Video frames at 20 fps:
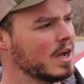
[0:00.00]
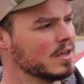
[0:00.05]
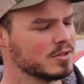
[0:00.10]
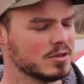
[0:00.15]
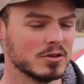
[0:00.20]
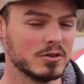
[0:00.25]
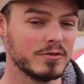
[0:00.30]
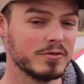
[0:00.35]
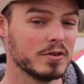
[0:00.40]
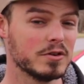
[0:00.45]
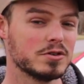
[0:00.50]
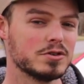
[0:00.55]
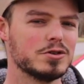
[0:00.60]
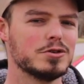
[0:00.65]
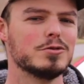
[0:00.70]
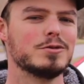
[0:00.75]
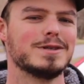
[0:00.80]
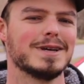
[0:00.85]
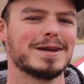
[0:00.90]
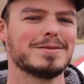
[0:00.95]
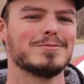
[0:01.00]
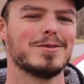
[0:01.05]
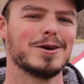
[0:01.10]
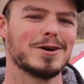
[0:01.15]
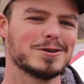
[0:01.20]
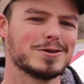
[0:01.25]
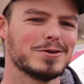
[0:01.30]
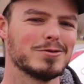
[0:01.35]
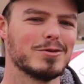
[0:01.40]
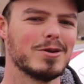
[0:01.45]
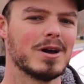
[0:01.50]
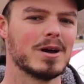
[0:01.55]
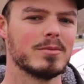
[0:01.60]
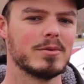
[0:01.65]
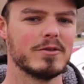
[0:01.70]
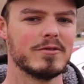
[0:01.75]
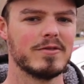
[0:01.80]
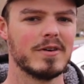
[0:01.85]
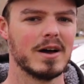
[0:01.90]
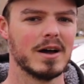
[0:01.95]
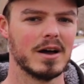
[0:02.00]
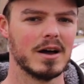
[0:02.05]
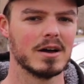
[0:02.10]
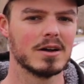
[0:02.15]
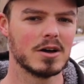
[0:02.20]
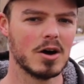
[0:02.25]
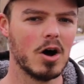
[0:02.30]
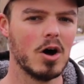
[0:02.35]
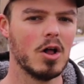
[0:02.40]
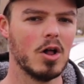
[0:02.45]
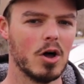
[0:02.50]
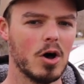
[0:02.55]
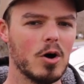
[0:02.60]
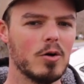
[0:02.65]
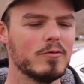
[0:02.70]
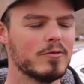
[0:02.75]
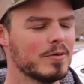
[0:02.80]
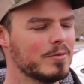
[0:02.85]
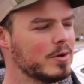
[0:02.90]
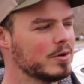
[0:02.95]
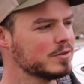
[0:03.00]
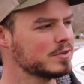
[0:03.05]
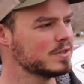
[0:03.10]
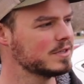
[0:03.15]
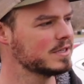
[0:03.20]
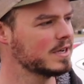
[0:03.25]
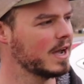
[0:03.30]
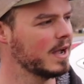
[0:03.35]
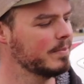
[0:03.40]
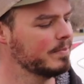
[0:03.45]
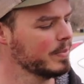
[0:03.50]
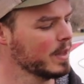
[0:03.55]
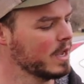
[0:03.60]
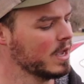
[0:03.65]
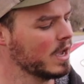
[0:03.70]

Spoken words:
So those first two tick marks are where I'm gonna call home for most of the time.